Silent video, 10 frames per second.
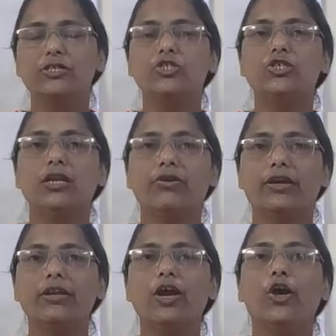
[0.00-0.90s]

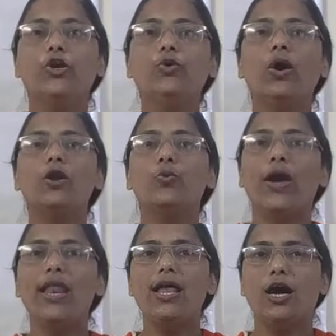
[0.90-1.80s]
Children, you are
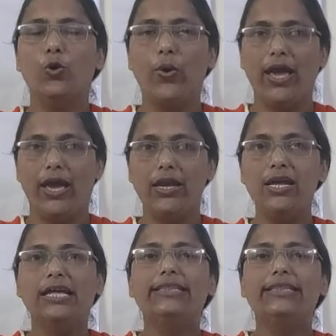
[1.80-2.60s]
well aware